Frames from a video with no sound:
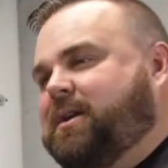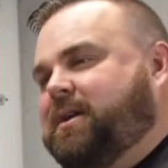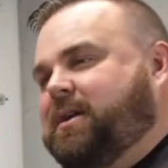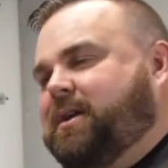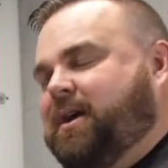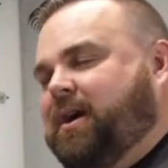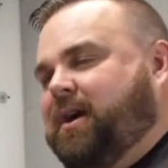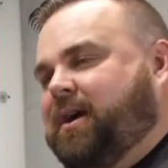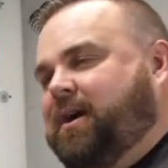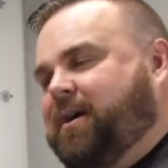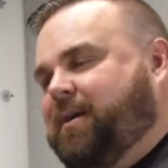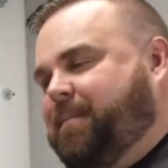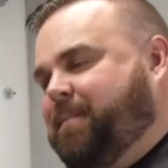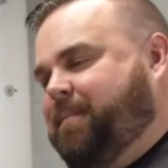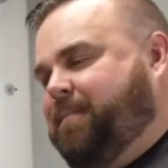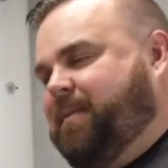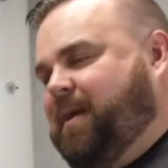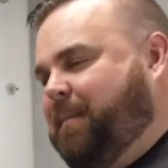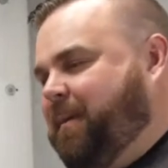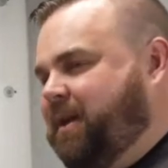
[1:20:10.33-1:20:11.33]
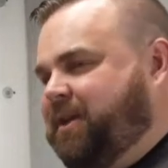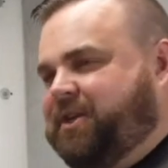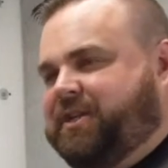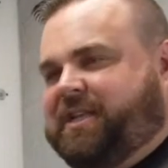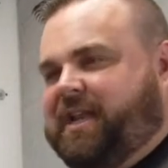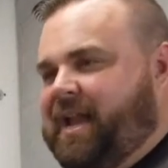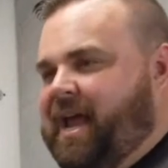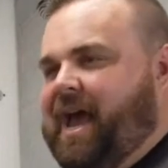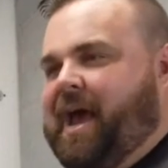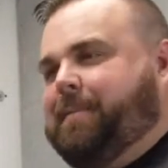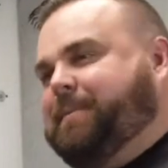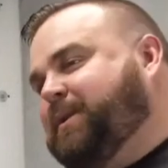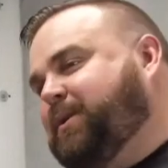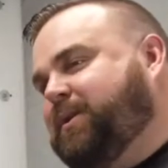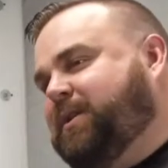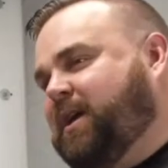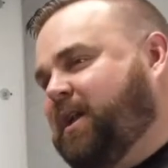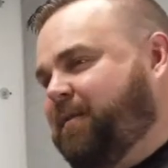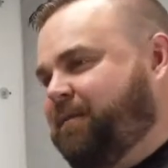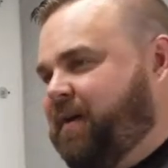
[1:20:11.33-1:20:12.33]
I mean, just an
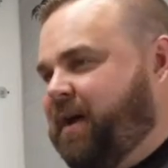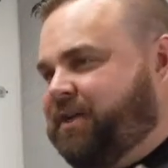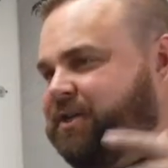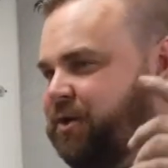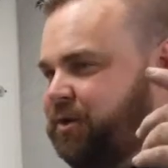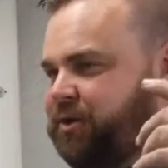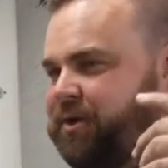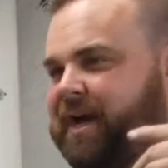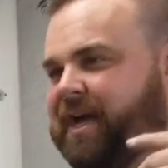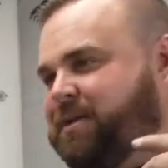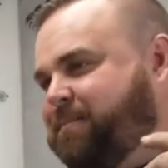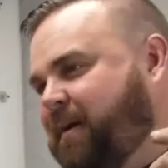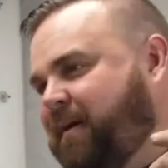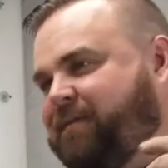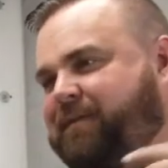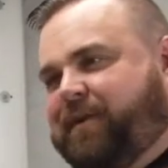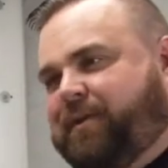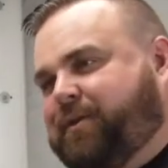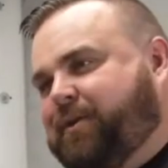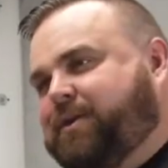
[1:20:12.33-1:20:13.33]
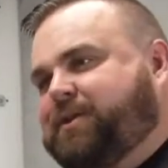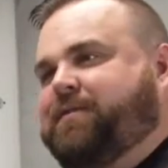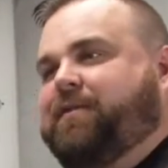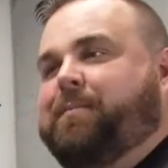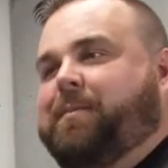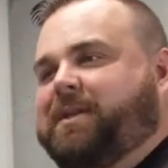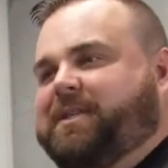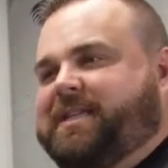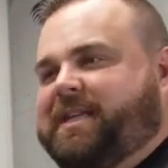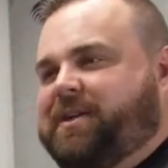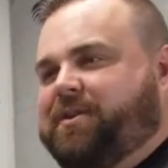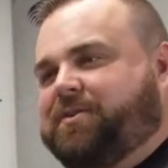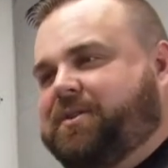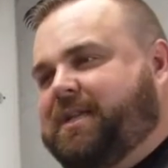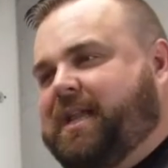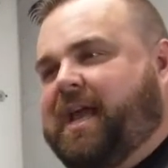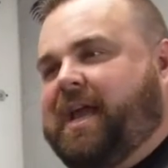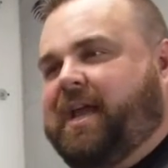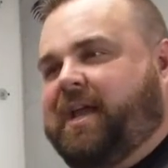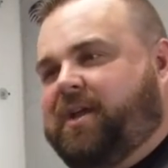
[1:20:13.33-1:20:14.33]
absolute ton. If I showed you guys my filters from a single
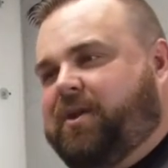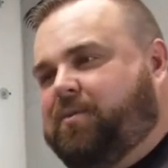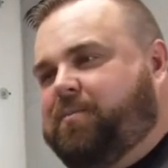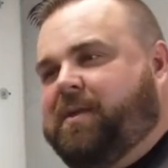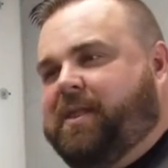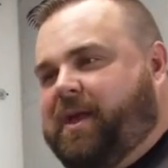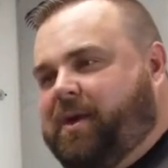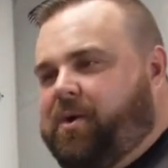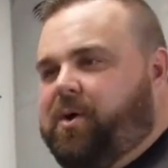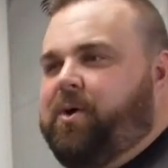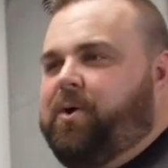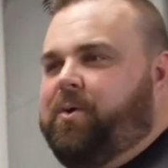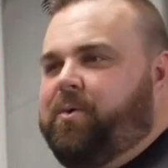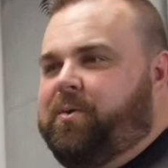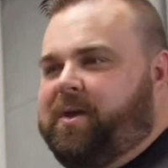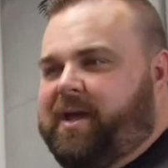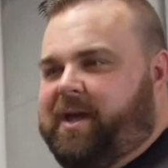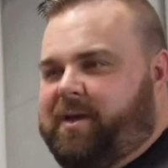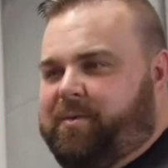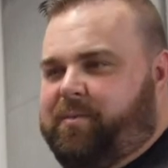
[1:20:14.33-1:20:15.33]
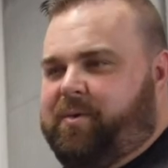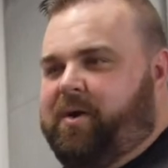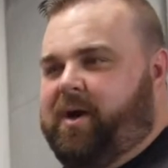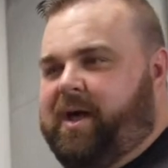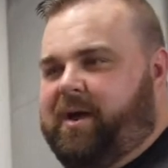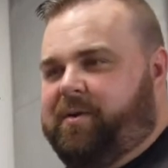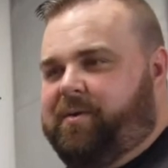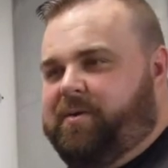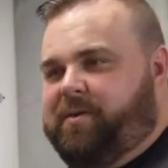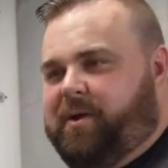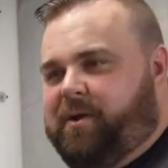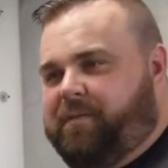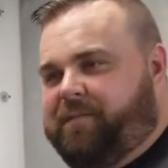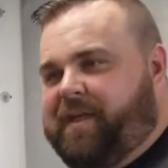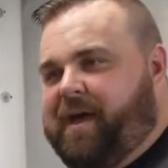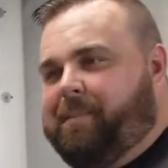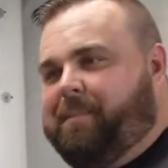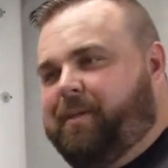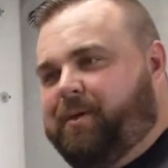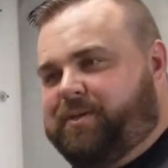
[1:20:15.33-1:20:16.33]
day, you'd be like, oh, okay, well, I don't, if
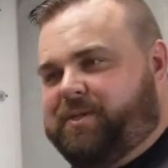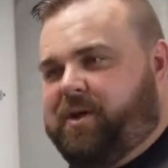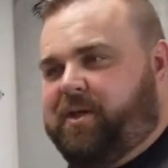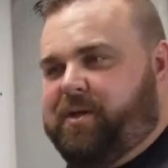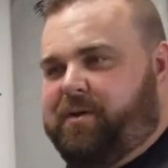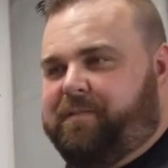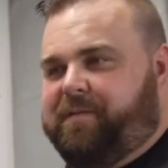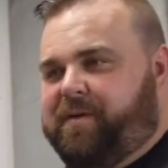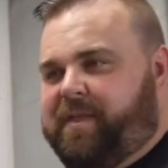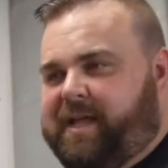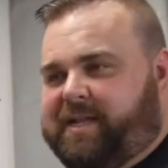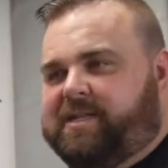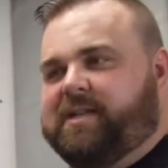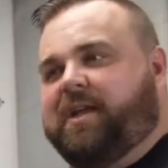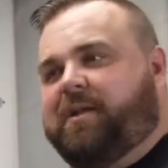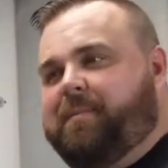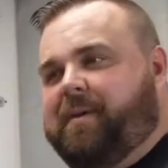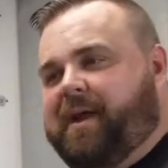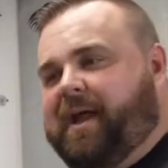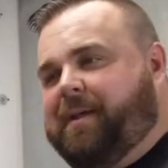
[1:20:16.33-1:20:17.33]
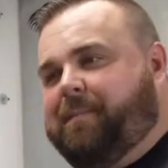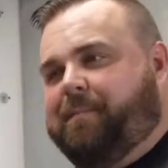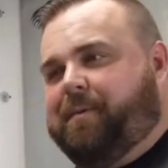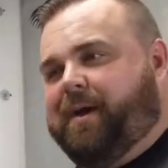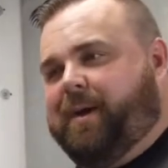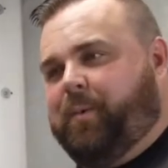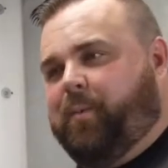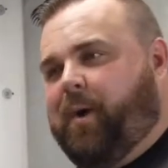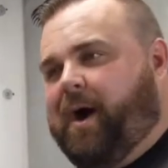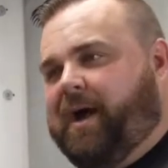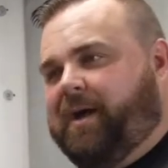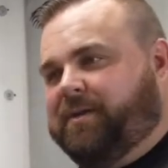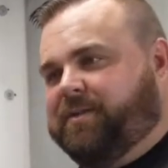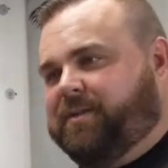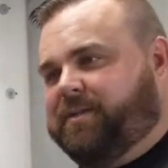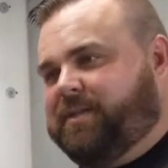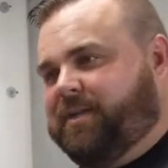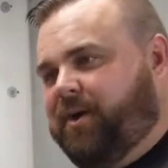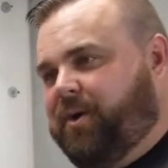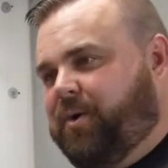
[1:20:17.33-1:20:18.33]
that blows all over, that's going to be getting pretty wild.
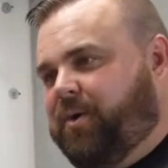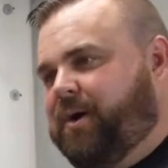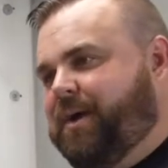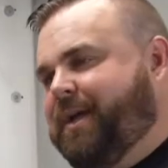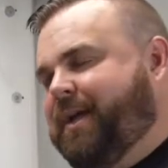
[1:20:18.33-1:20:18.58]
So